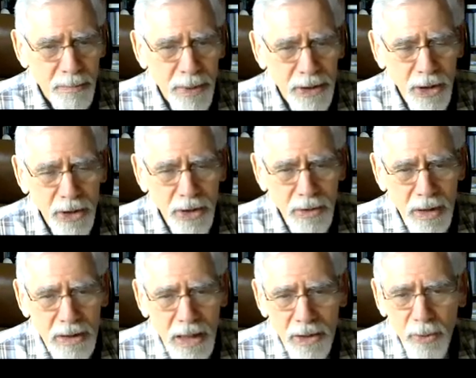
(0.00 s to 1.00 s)
But the
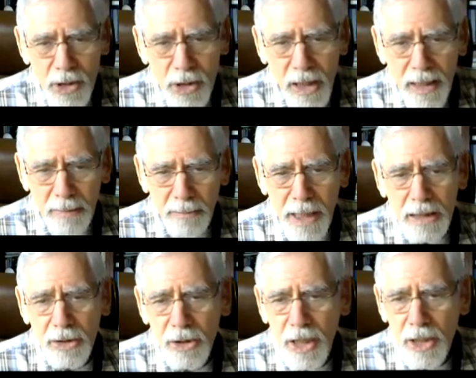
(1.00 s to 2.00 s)
countries like
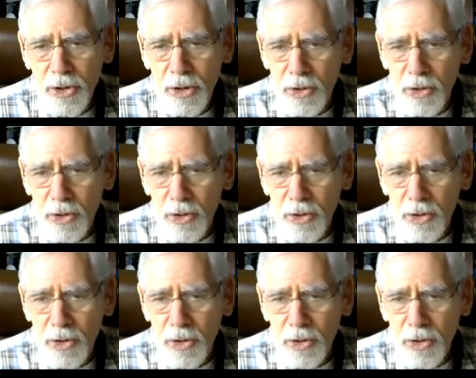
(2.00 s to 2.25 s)
Bangladesh